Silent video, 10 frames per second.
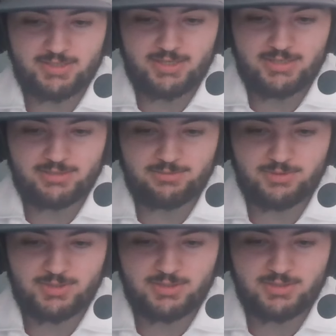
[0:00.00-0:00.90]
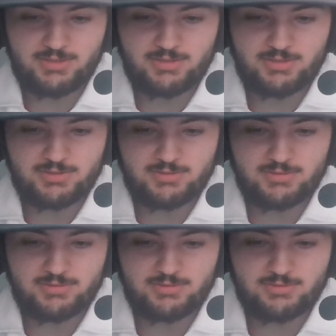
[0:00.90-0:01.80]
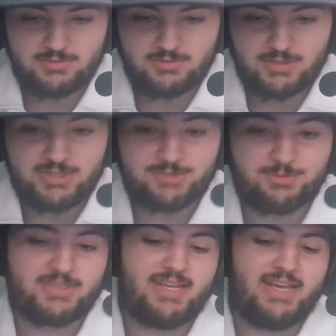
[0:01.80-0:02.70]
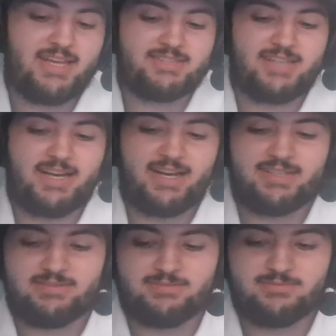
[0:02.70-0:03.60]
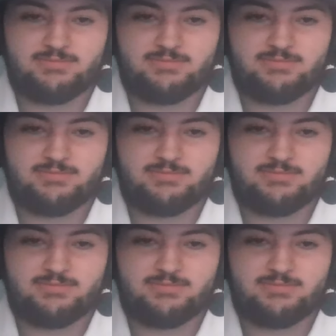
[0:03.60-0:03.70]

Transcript: tiny one this one, yeah, Tiny.